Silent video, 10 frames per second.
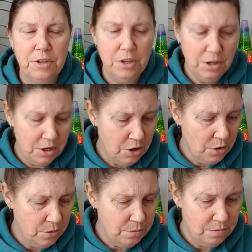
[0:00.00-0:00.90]
you
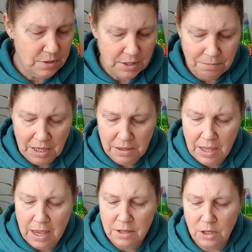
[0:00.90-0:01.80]
know, something
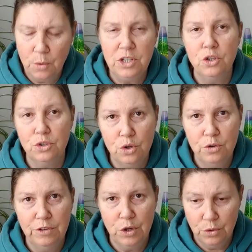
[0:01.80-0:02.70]
that is going to serve
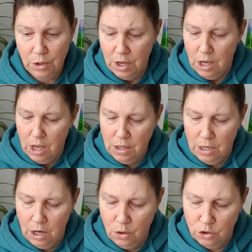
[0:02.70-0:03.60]
you in the
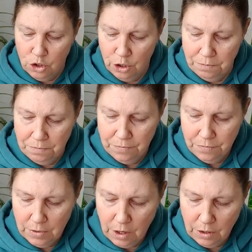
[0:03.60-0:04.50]
long term.
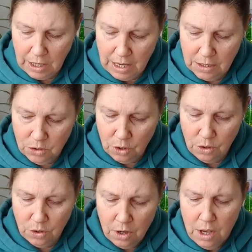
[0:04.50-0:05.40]
Okay, so